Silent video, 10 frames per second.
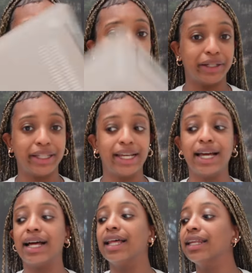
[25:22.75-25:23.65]
I really
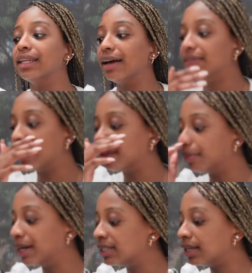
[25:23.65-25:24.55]
love that for
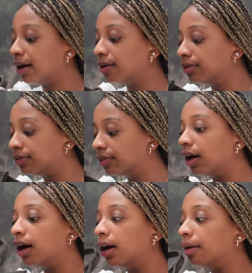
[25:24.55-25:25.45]
myself.
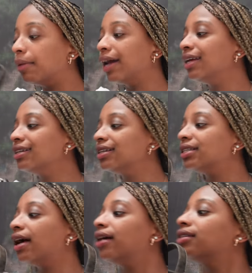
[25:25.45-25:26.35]
I need to
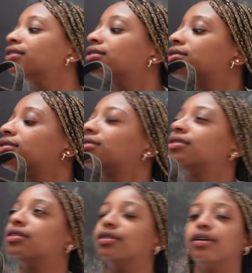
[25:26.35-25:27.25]
text